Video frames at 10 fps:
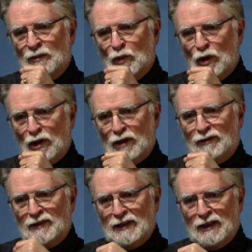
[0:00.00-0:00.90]
More
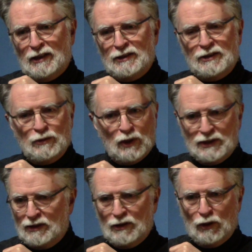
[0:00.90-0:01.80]
often than not, she
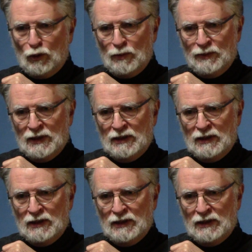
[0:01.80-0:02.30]
wasn't home.